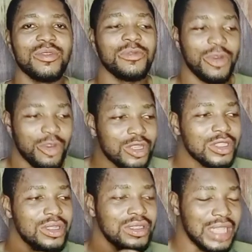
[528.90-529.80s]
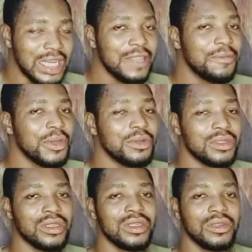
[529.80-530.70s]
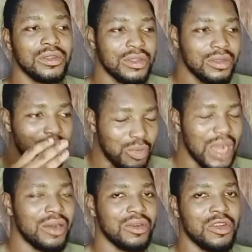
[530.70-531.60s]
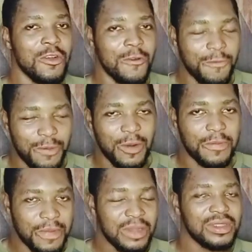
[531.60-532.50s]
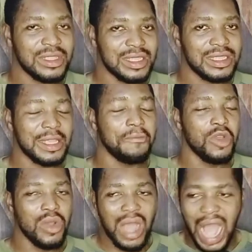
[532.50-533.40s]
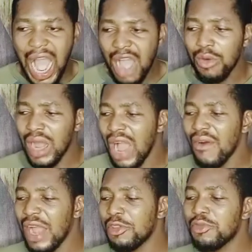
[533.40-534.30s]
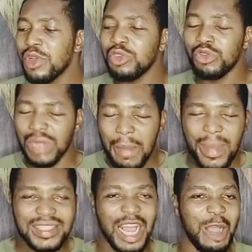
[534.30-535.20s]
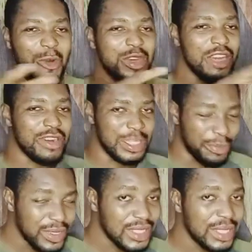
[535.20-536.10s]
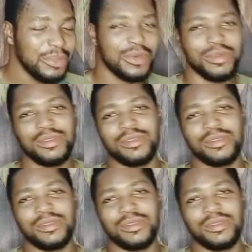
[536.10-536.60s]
for not delivering well, for failed system? How are you going to come out and hold them responsible?